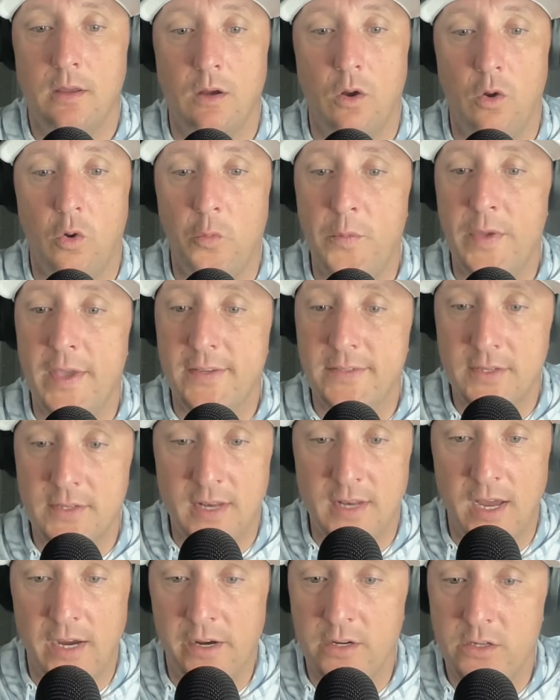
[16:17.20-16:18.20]
Ole Miss is
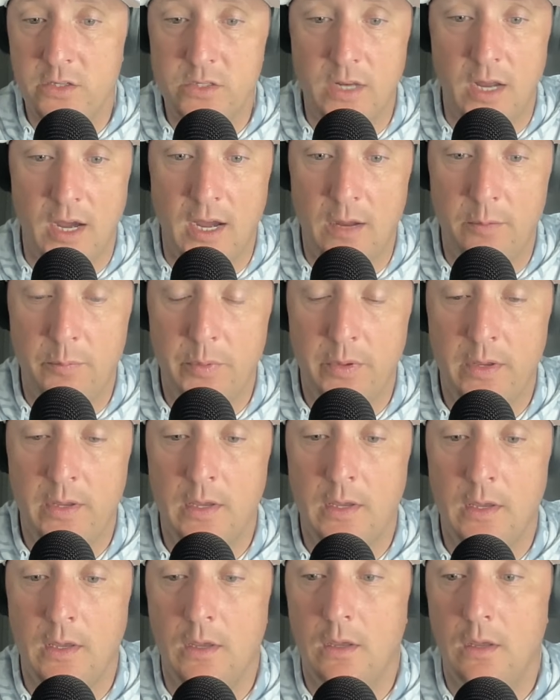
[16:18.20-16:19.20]
not going to stop.
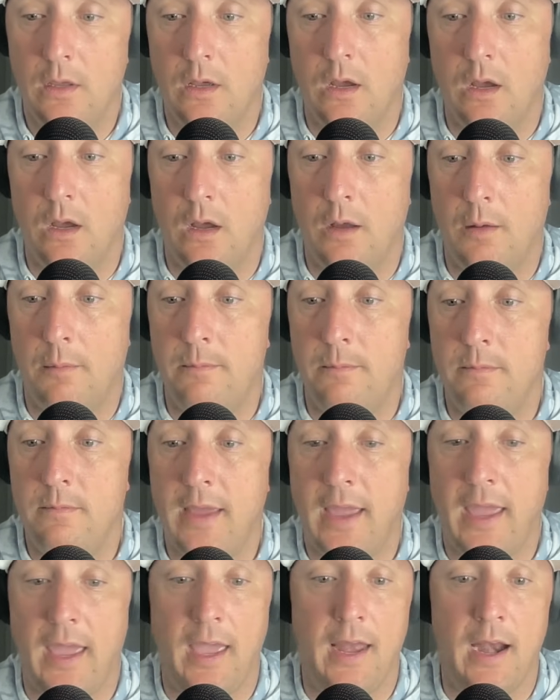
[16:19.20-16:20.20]

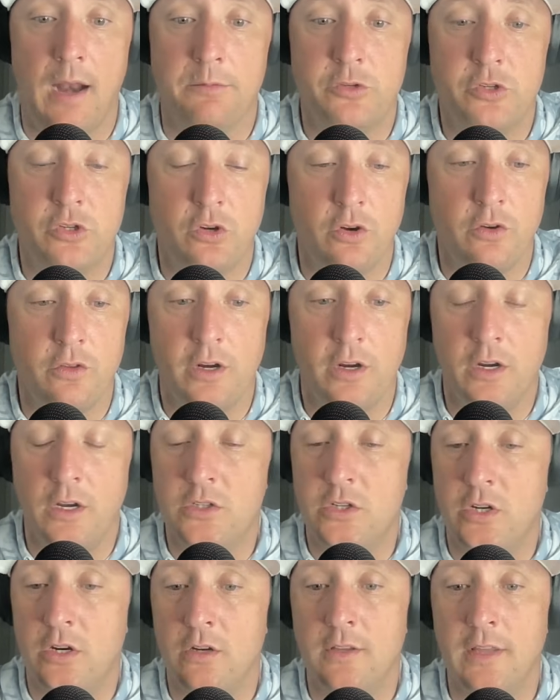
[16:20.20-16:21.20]
And I'm sure they're going
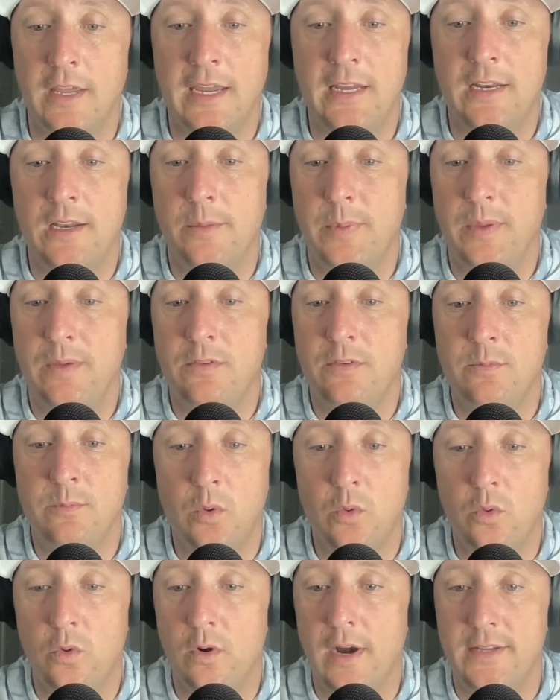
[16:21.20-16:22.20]
to turn the heat up even
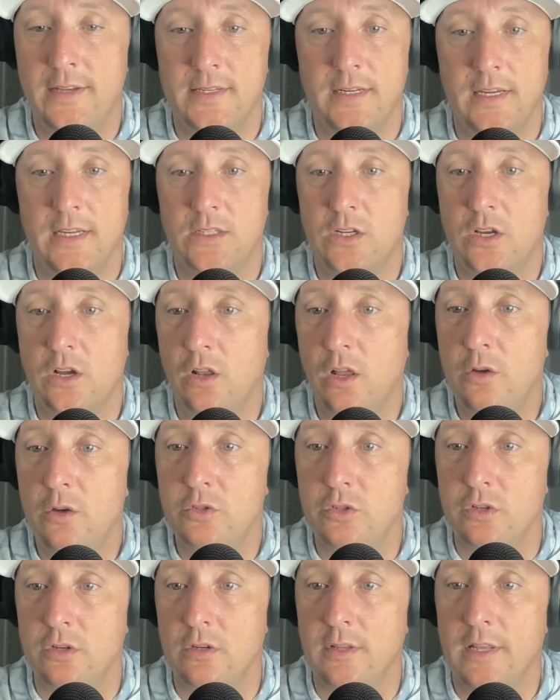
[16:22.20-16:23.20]
more as it gets
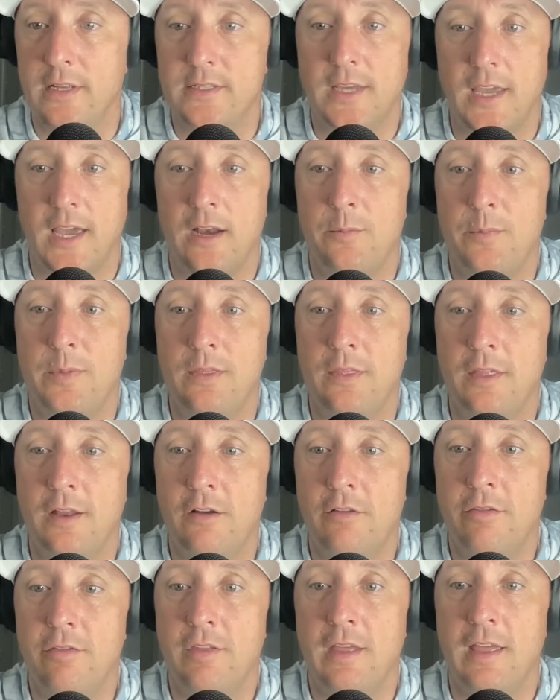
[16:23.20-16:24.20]
closer. That's kind of been
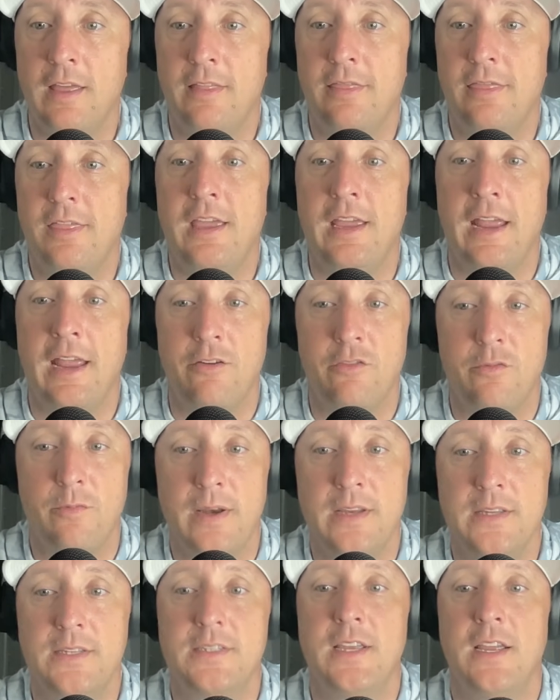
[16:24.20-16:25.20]
their thing.
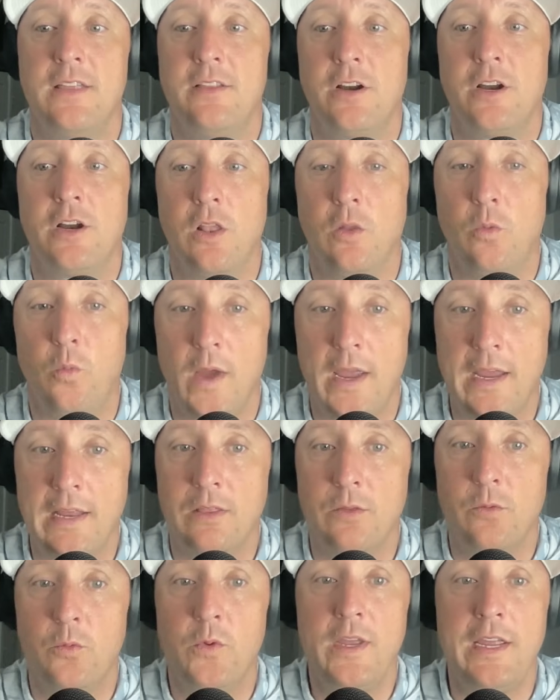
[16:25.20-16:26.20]
Everybody said they're going to wait
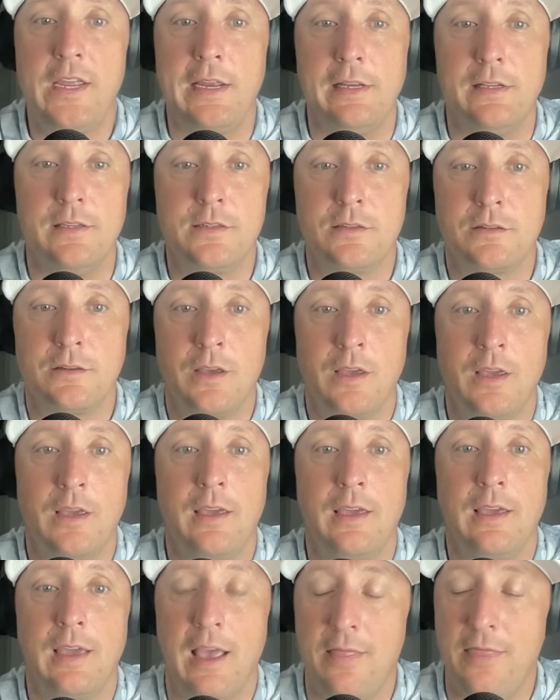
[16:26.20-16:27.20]
in the weeds
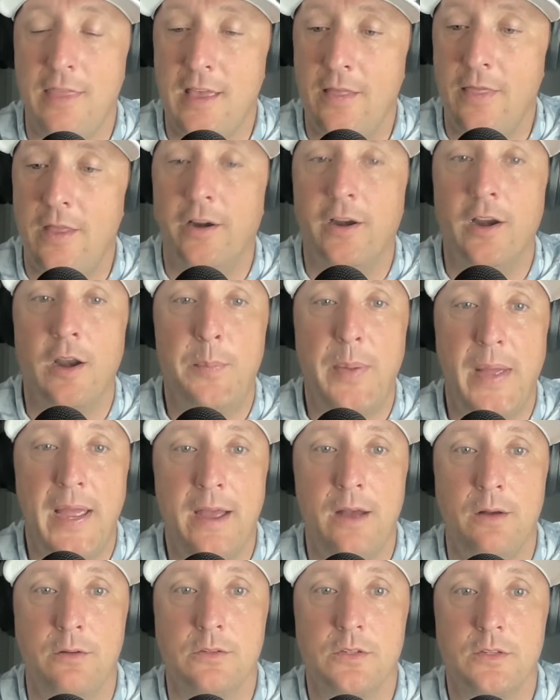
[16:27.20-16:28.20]
and then they're going to
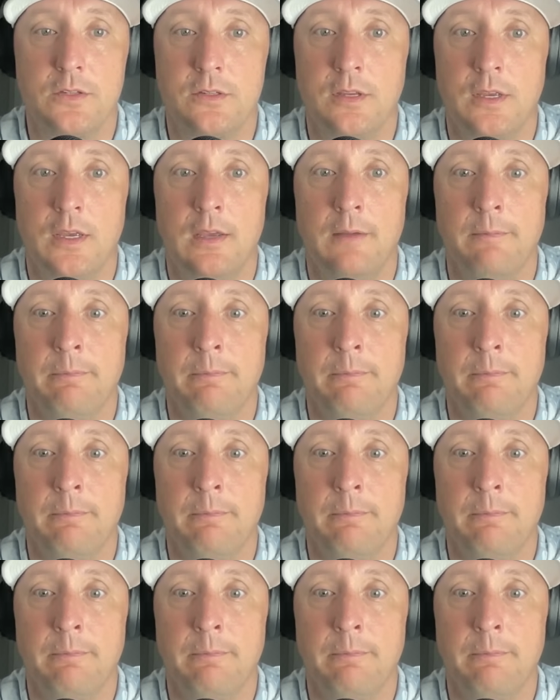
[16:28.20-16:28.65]
pounce.